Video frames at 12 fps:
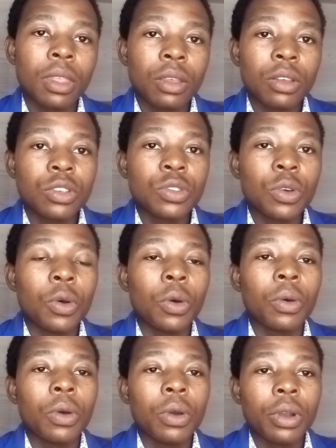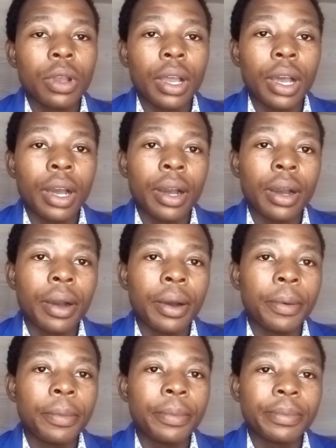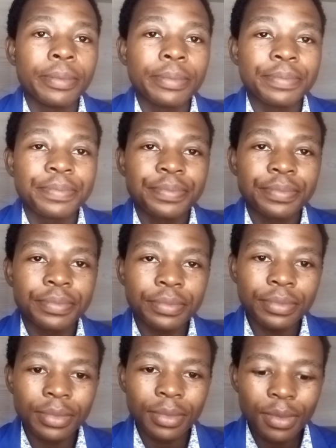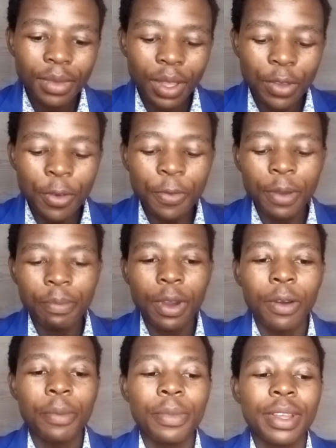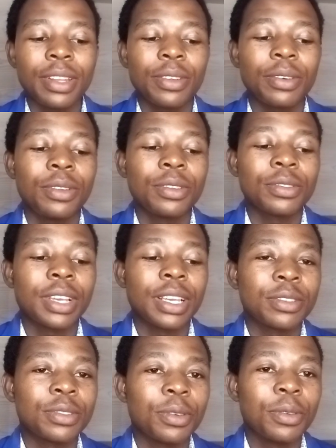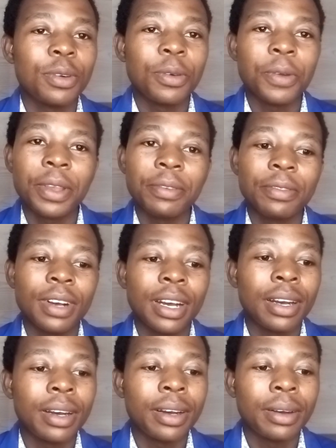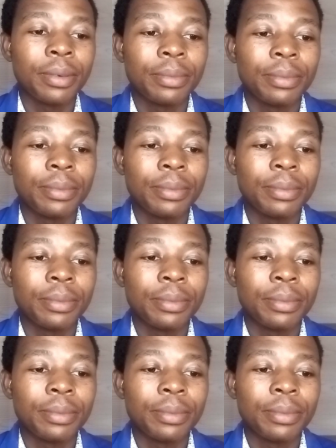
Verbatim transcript: So, um, youth empowerment also has to go with um,